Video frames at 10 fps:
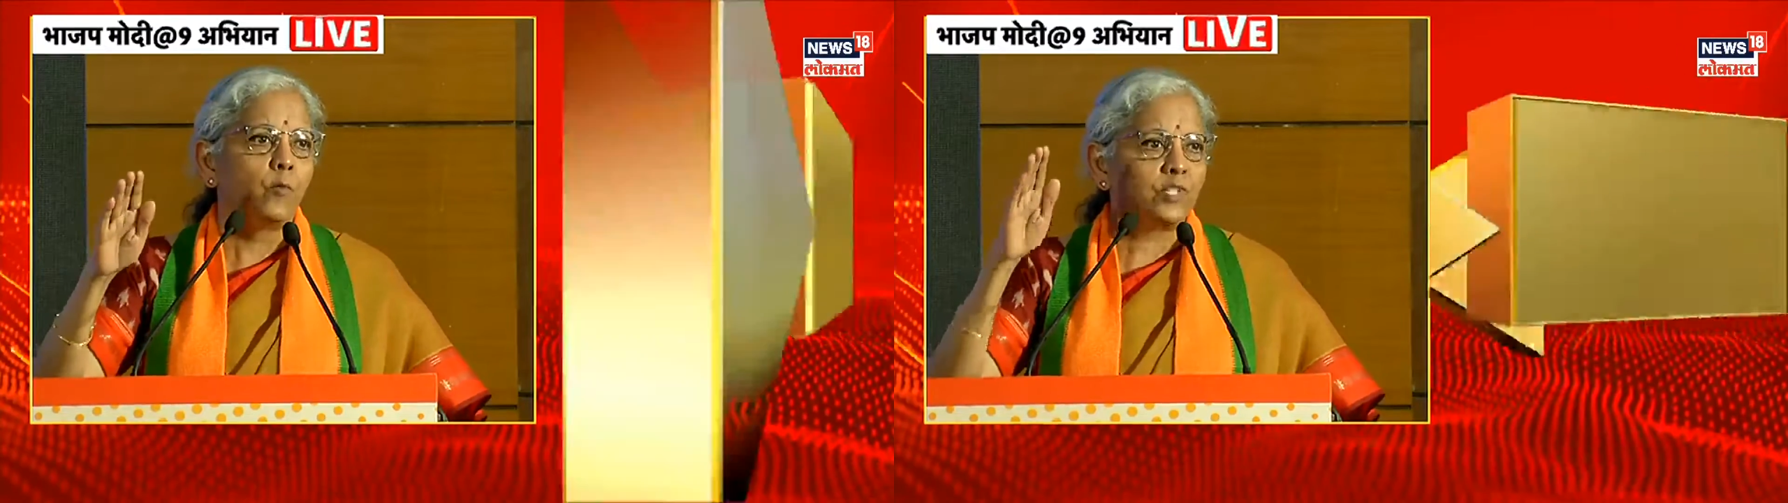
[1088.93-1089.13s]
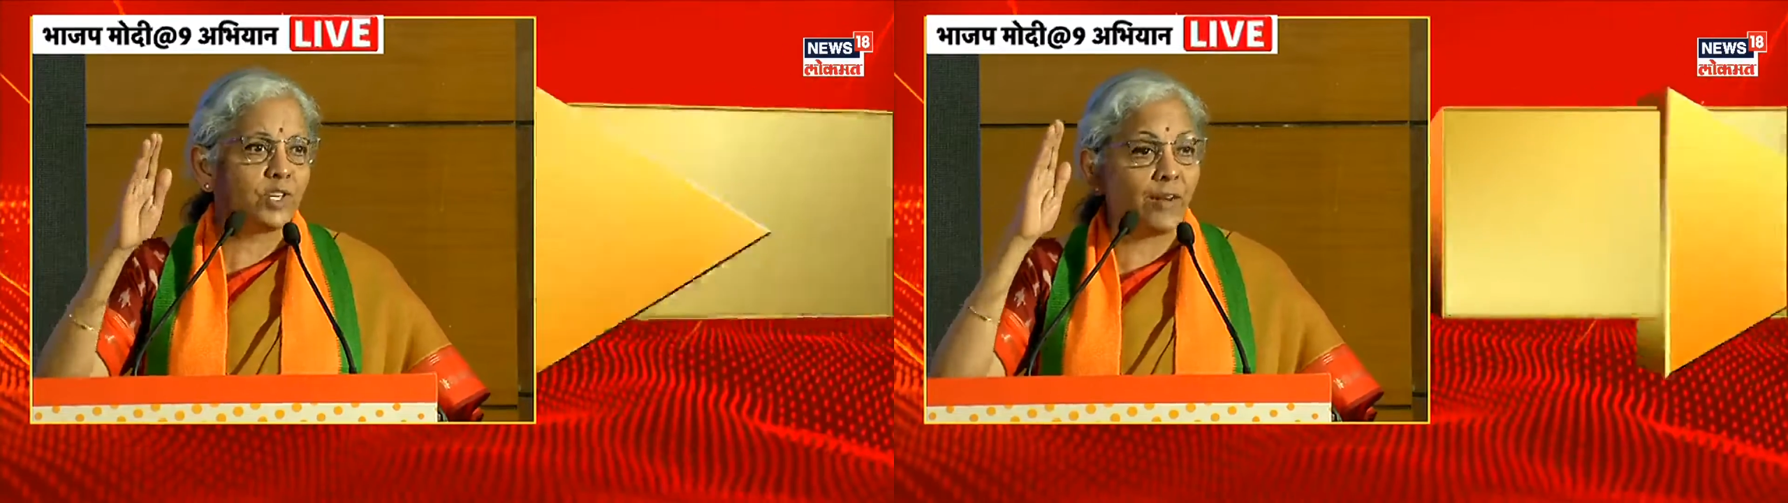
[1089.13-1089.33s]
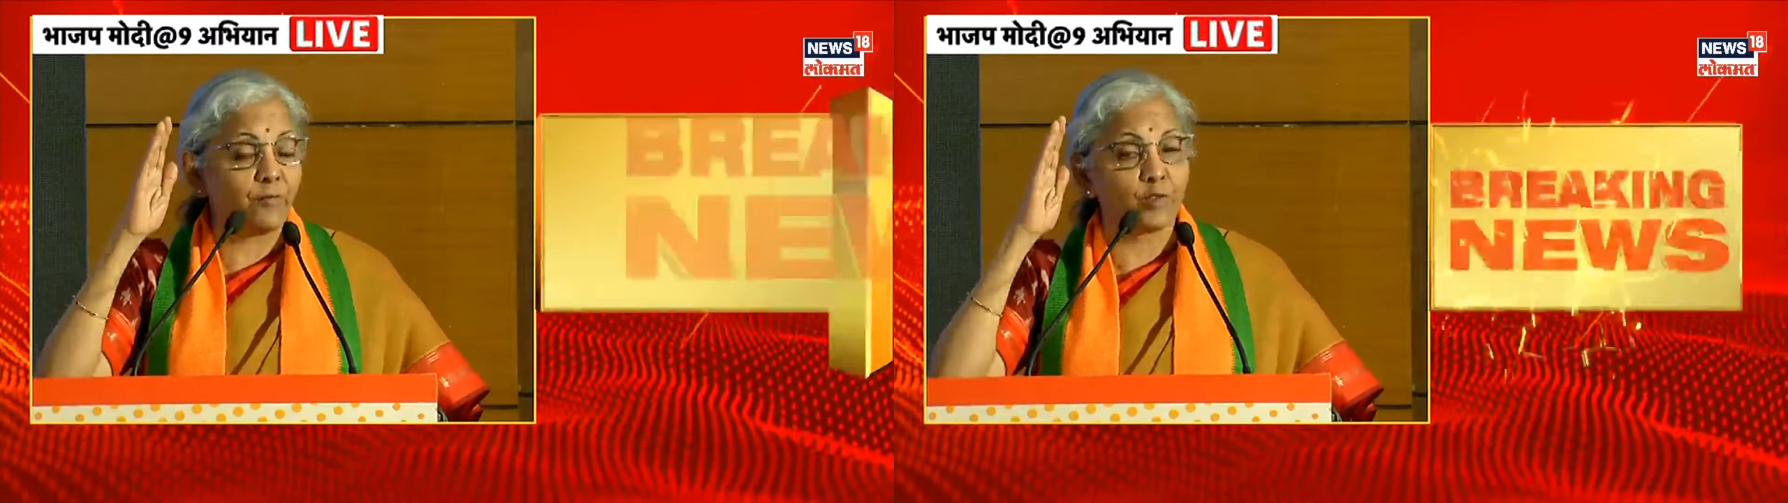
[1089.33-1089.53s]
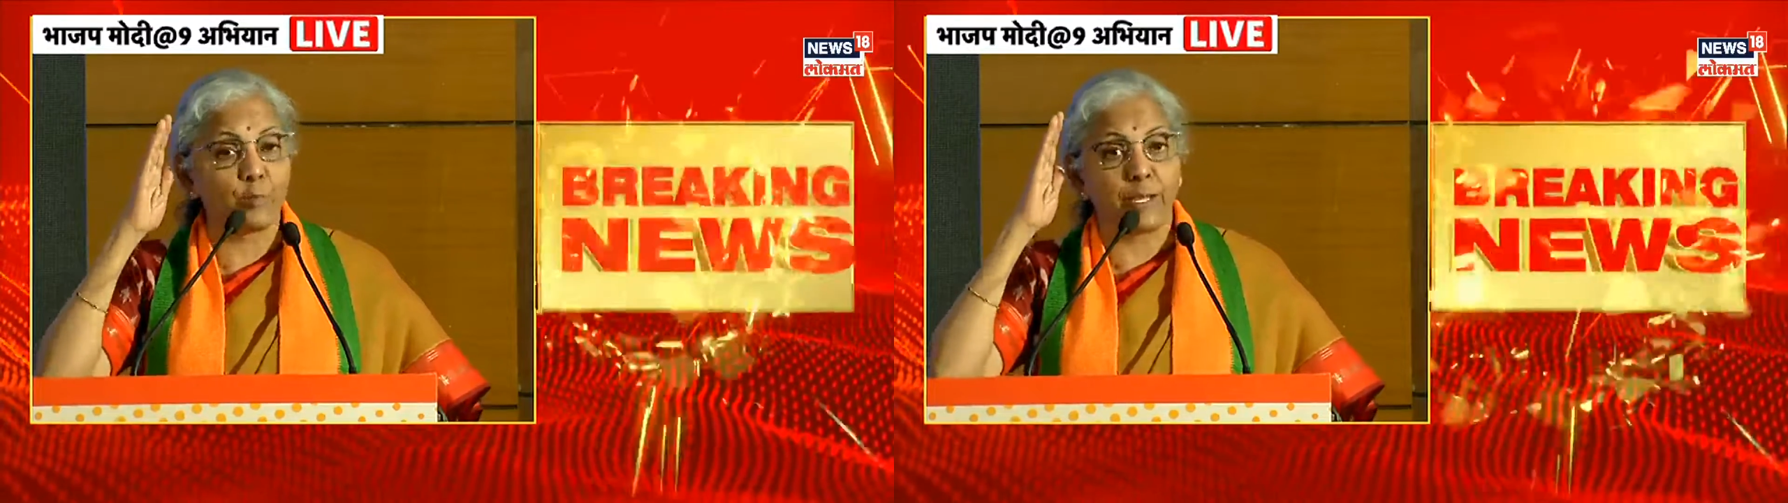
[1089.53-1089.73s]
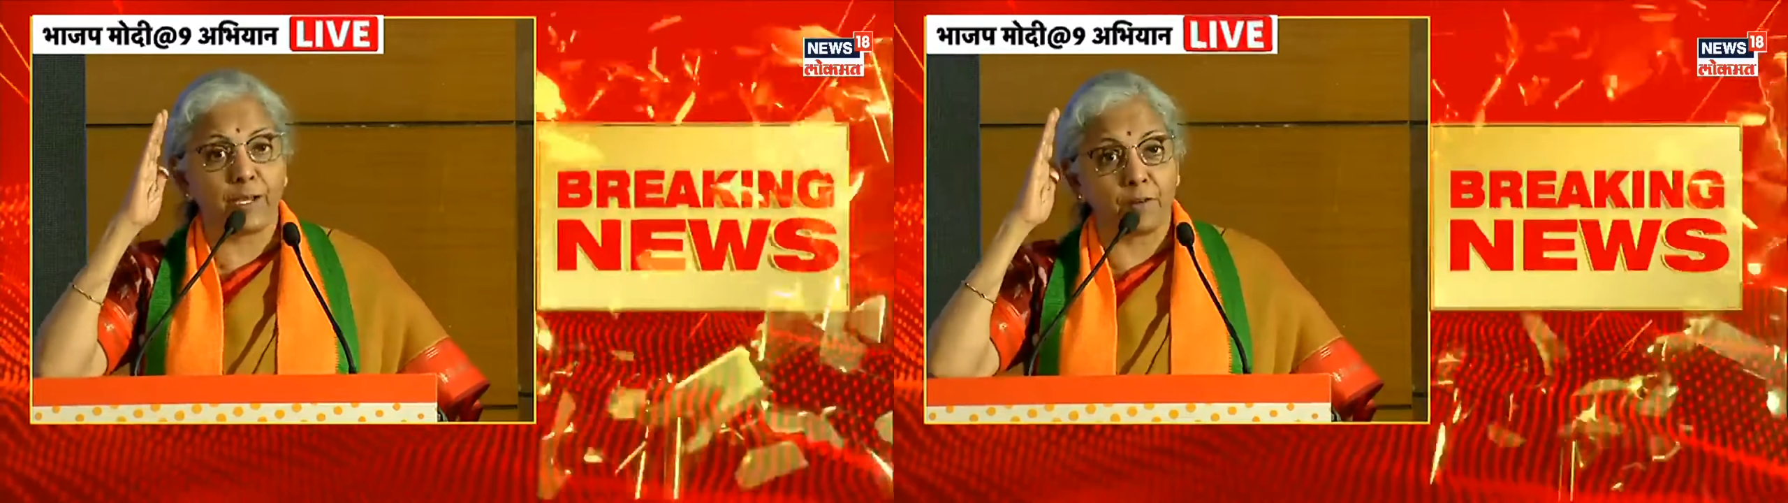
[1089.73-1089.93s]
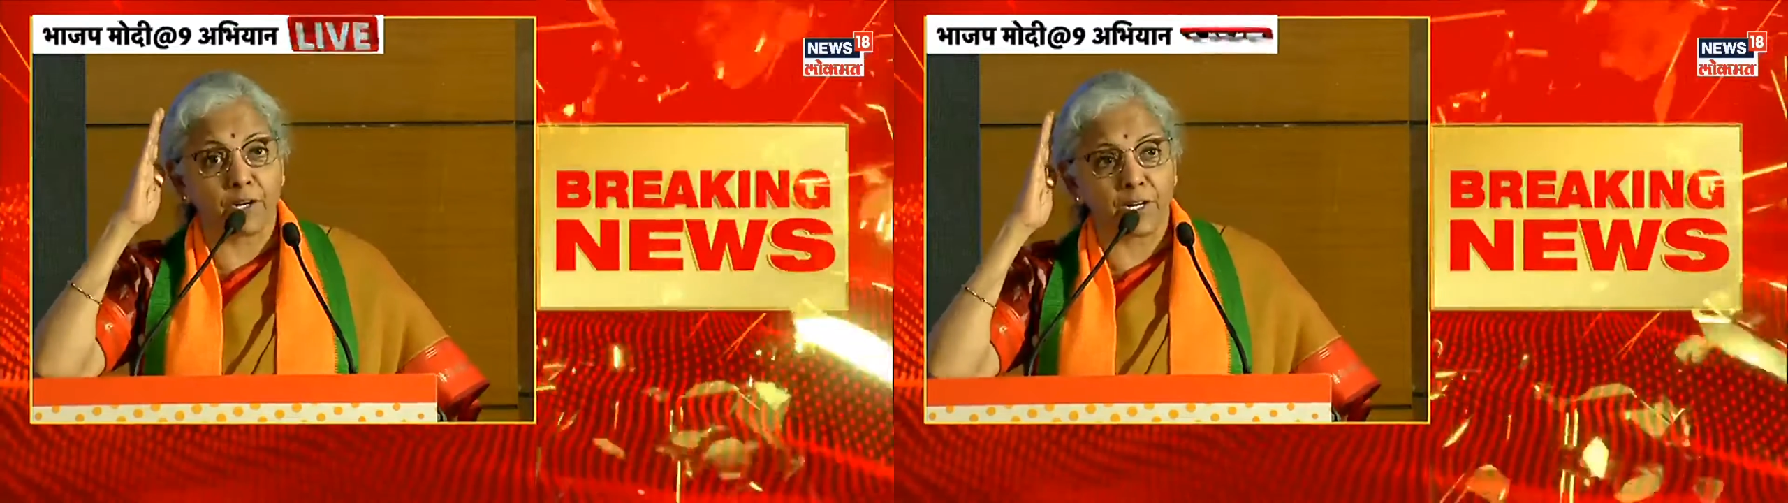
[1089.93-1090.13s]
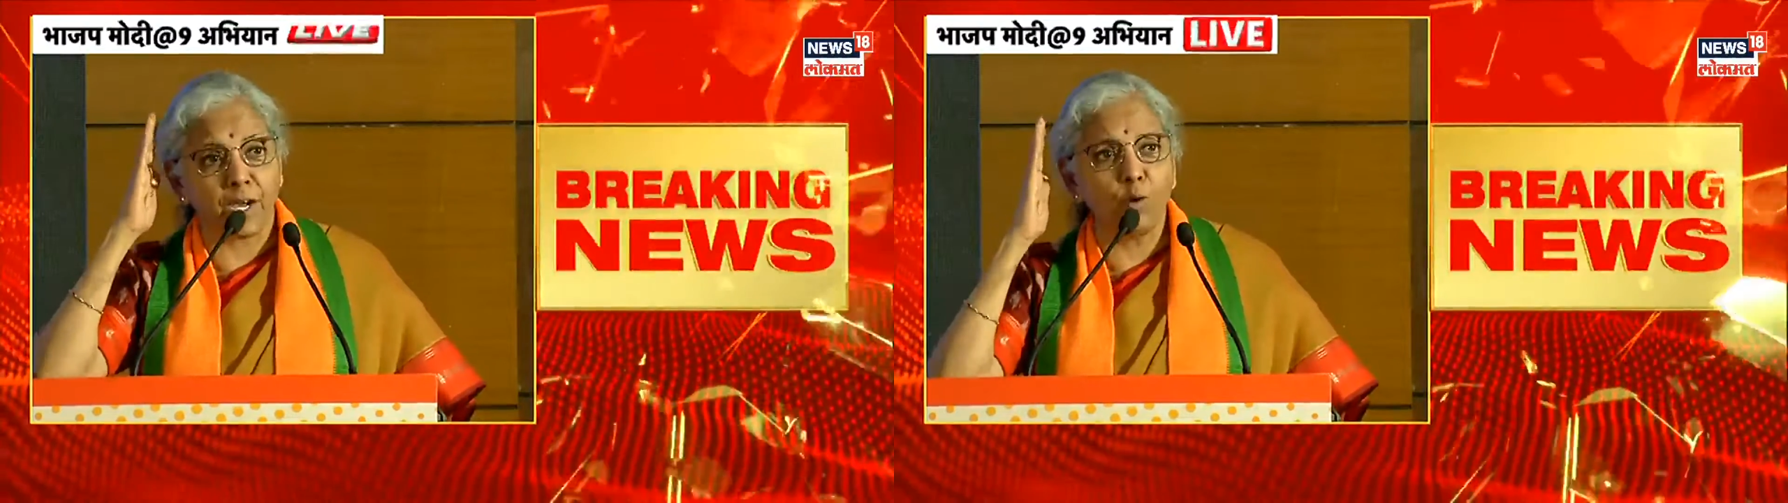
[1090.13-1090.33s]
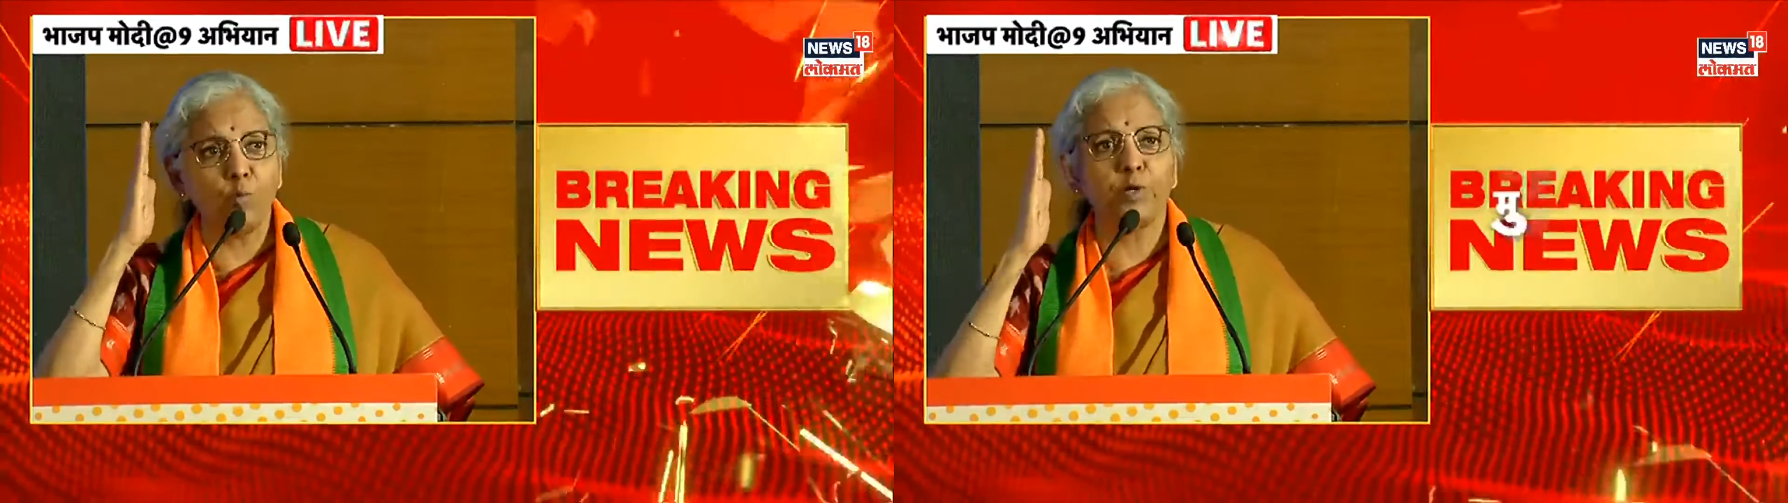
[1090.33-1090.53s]
which have to be
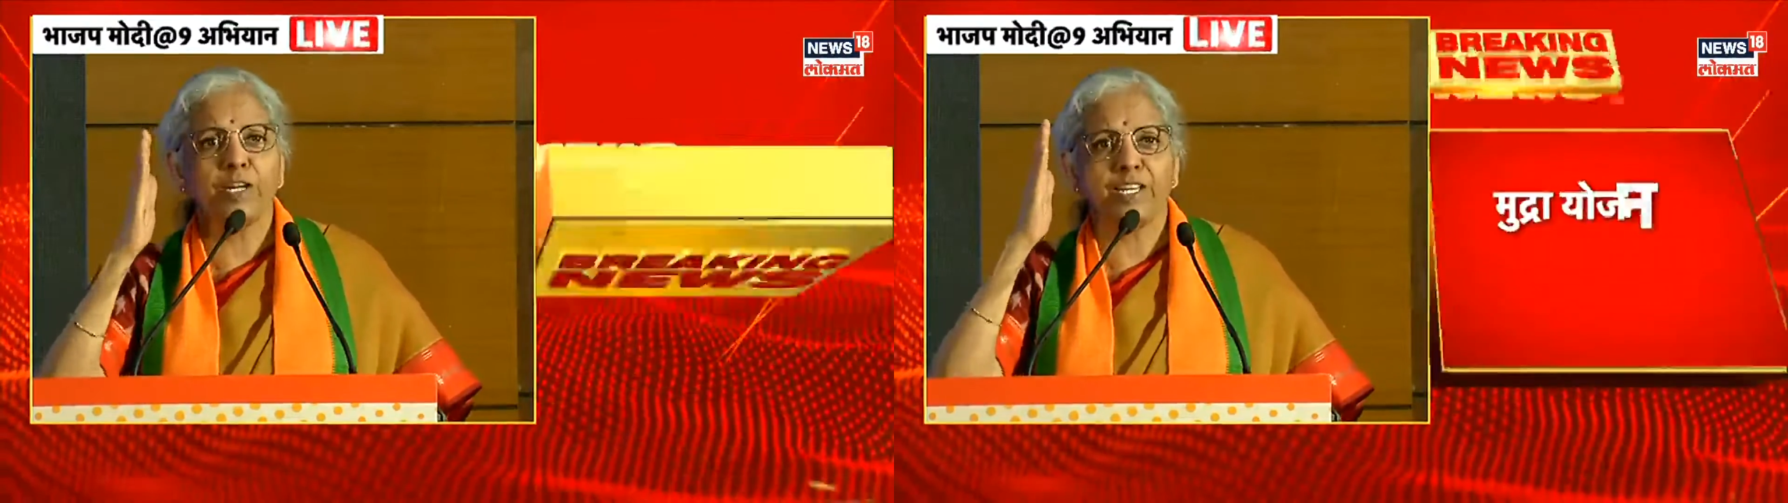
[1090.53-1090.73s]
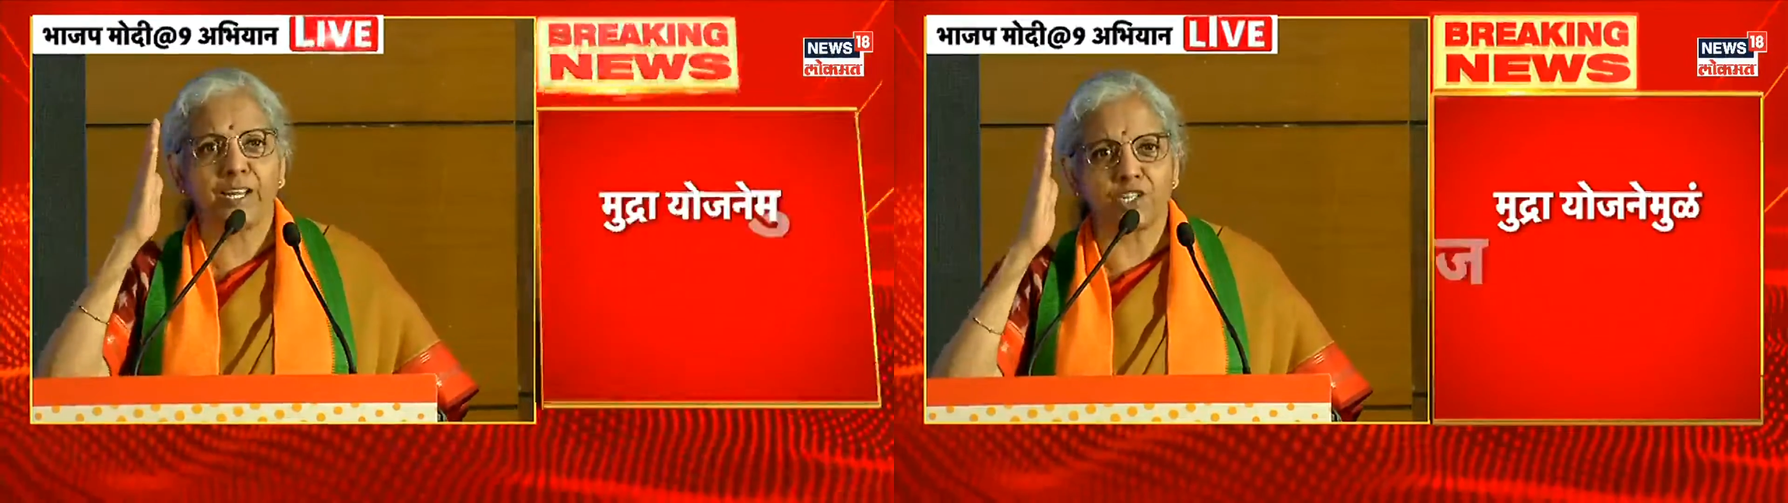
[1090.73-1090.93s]
roundly